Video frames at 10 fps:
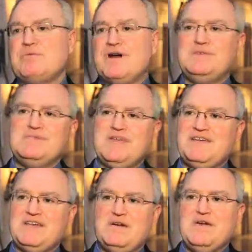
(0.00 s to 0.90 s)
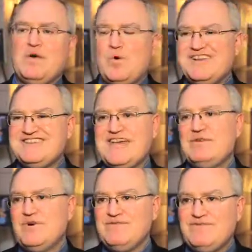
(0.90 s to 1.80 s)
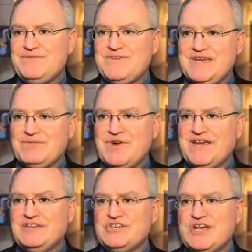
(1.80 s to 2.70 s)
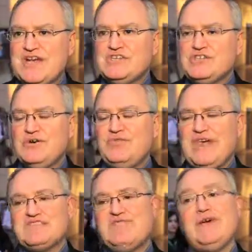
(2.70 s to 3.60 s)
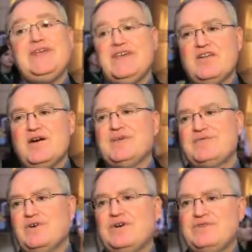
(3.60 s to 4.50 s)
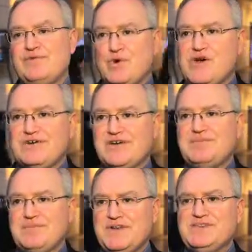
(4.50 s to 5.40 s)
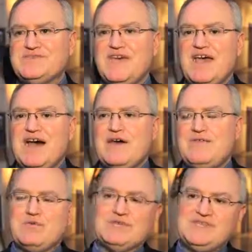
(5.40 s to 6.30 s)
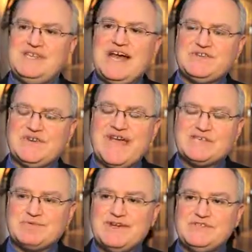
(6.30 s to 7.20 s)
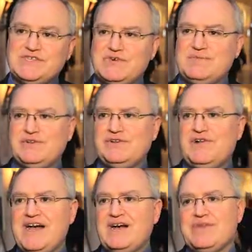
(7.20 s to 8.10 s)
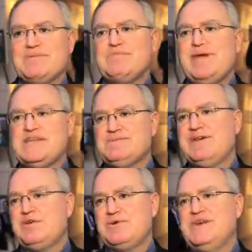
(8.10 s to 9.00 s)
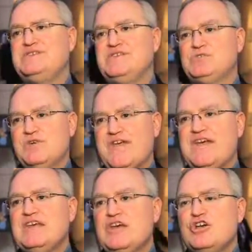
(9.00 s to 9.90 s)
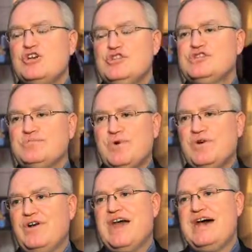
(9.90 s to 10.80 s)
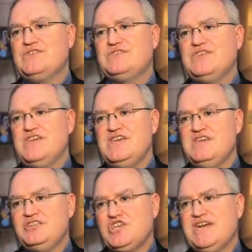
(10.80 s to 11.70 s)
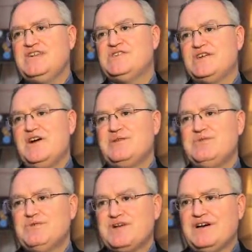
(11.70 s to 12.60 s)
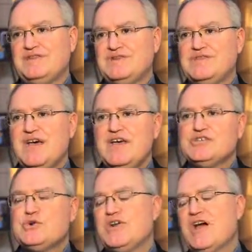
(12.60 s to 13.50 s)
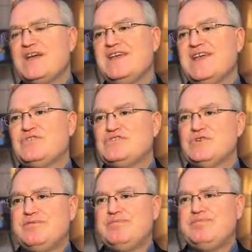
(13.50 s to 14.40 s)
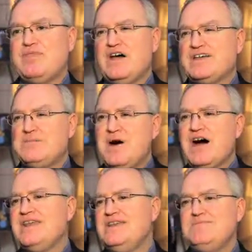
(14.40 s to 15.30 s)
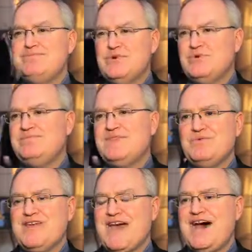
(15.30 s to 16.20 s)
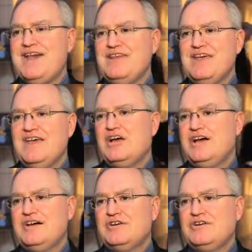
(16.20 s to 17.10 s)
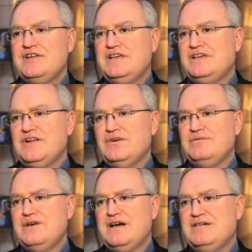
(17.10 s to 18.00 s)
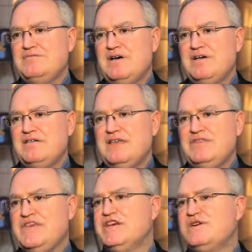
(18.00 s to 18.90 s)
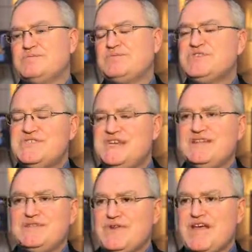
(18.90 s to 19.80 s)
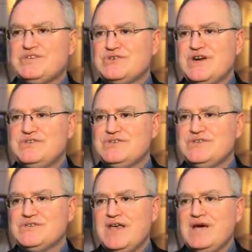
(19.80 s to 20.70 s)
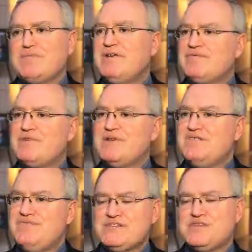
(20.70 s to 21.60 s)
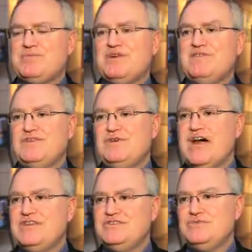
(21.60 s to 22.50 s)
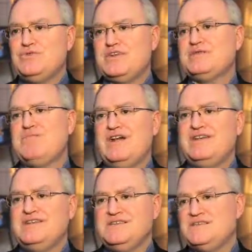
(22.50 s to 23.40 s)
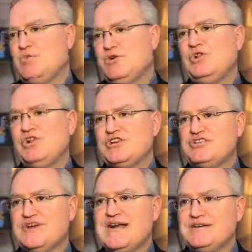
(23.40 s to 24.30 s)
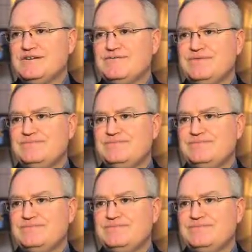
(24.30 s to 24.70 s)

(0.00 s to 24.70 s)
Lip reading: will probably be in the 110, 115 range. So that's very economic for oil companies. I think we'll see natural gas prices creep a little higher. I think base metal prices will get good support as the Chinese economy recovers. So we're not going to get the sort of commodity boom that we had in the years preceding the financial crisis. But from an investor point of view, I do think commodities will look attractive.